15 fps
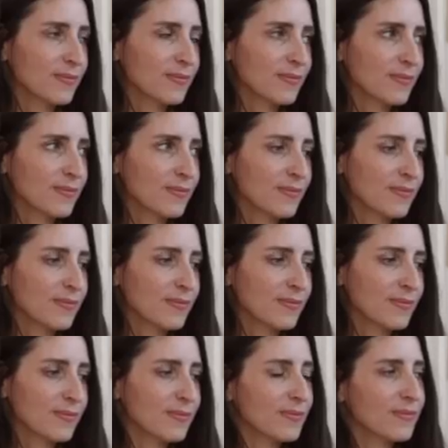
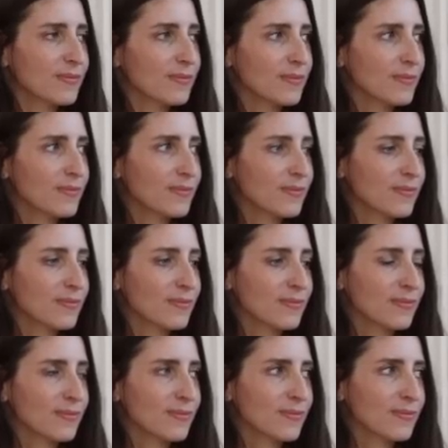
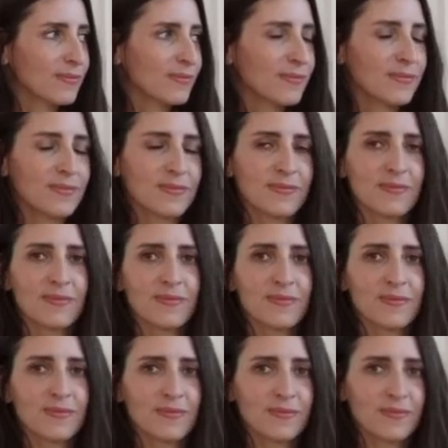
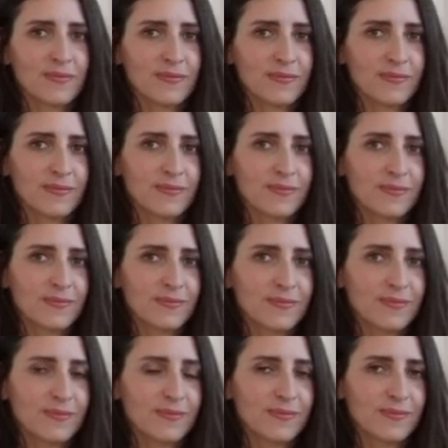
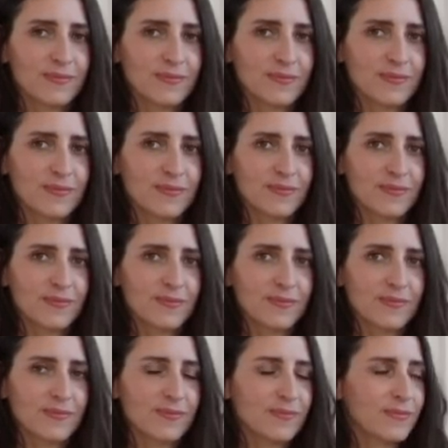
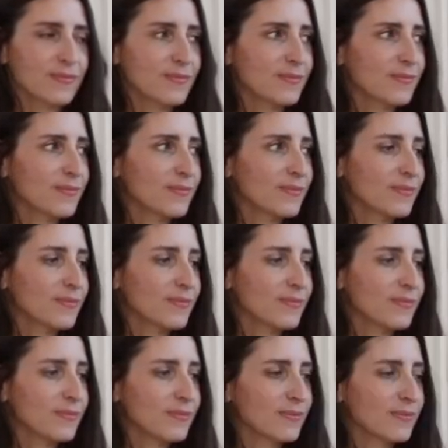
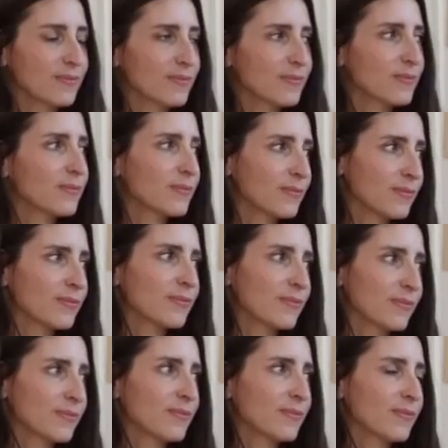
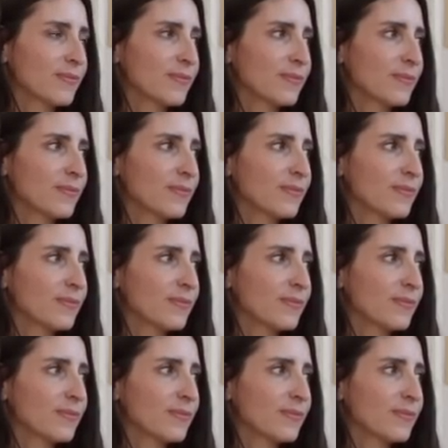No words are spoken by the person on screen.